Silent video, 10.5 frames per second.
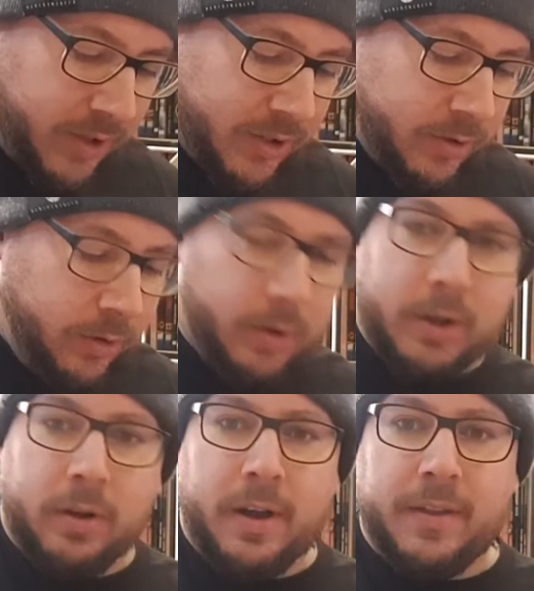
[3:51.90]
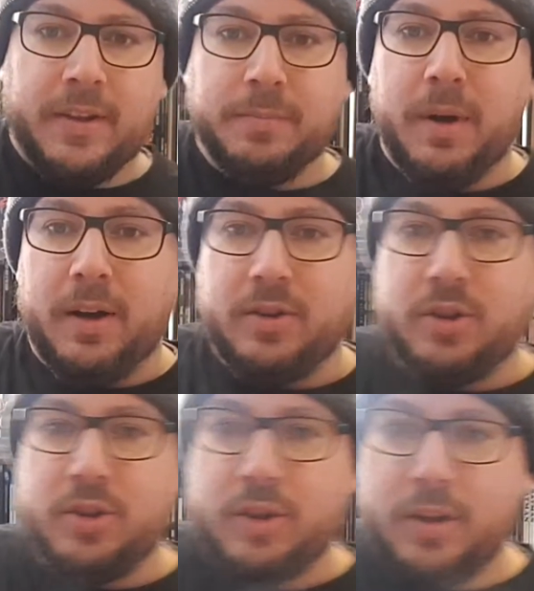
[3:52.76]
it doesn't look like there's
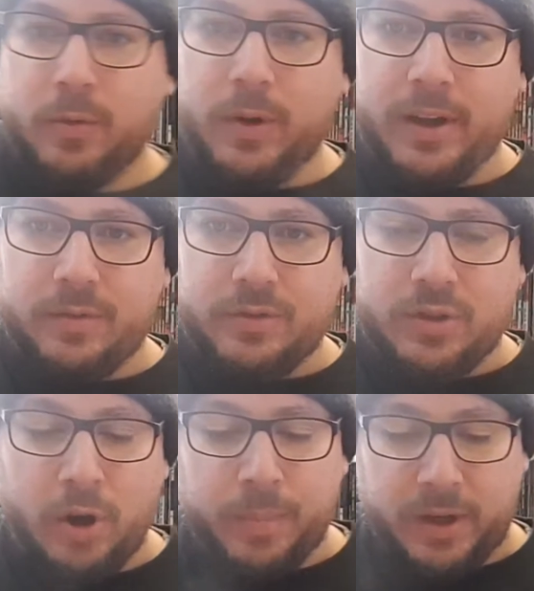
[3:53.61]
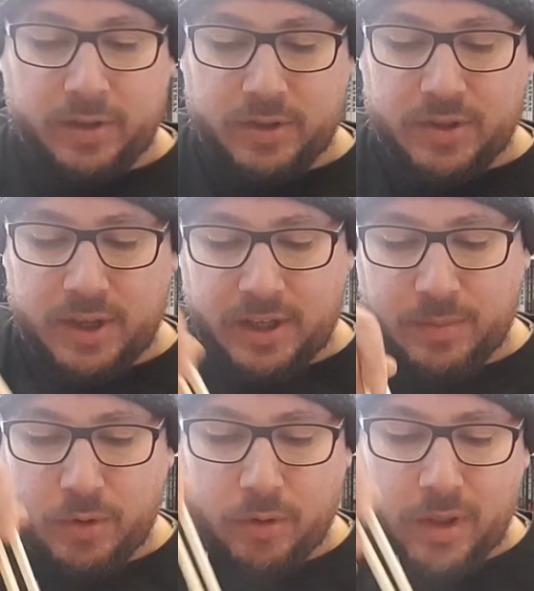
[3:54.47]
much in the way of toppings
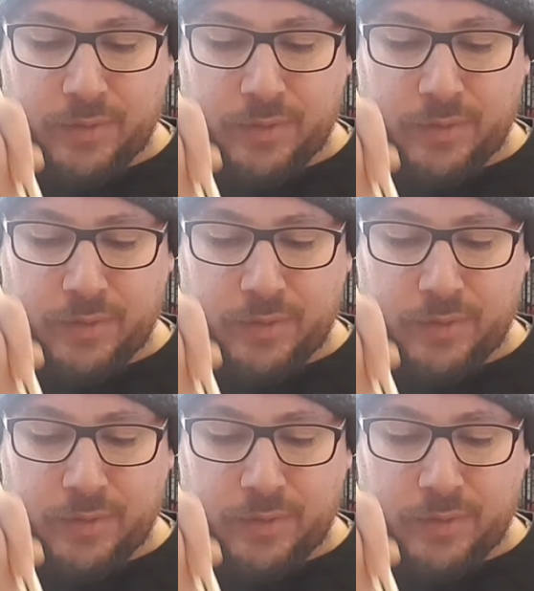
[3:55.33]
anymore.